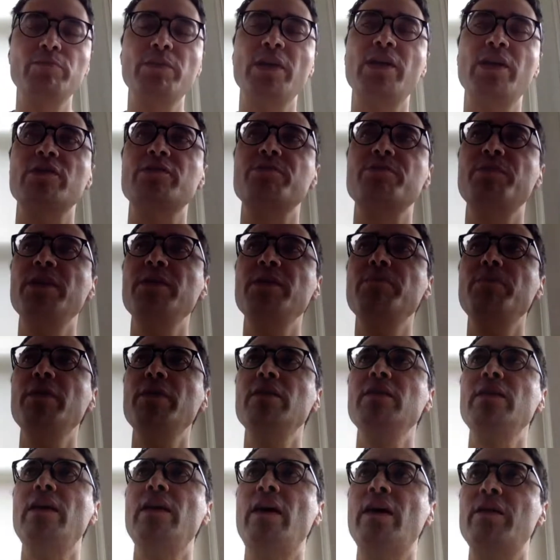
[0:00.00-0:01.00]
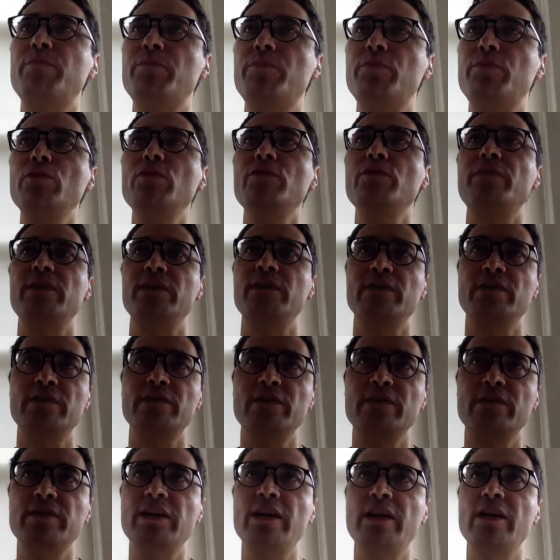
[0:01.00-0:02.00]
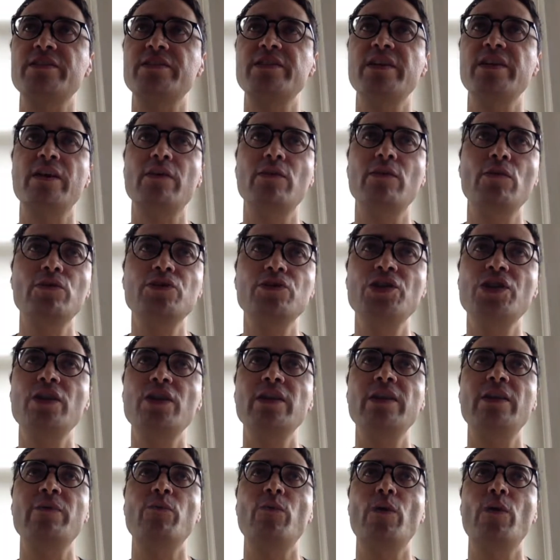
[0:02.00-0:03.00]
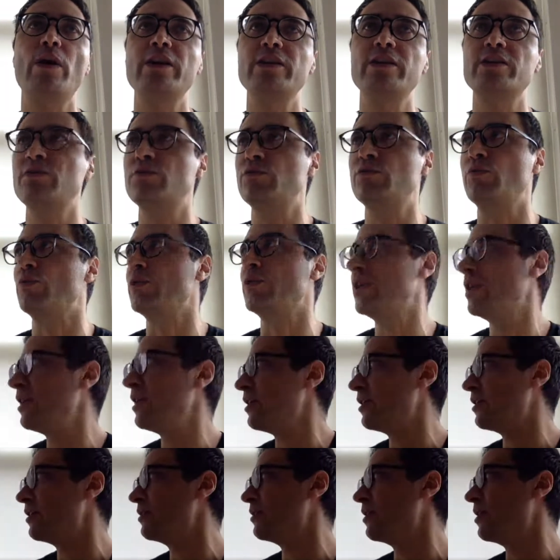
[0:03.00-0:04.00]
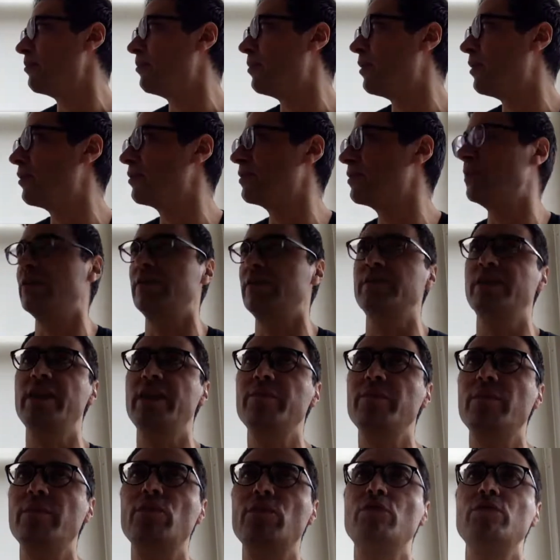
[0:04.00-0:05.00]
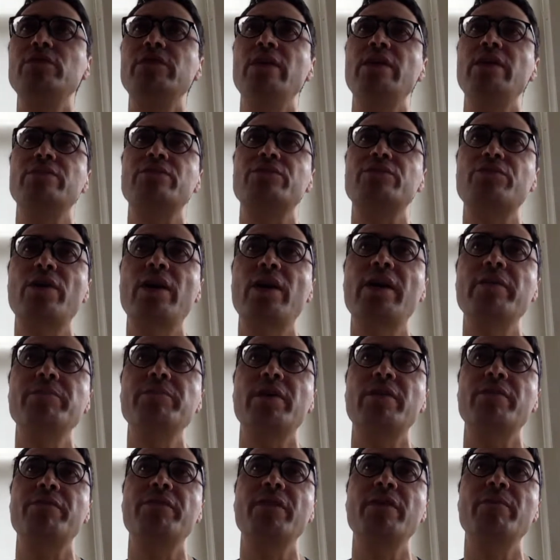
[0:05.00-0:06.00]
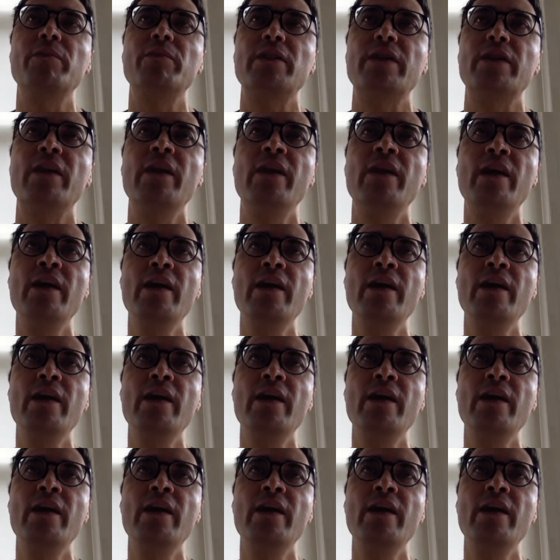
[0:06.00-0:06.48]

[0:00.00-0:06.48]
because people are proven, they are psychologically wired to care about their neighborhood, their tribe, their family.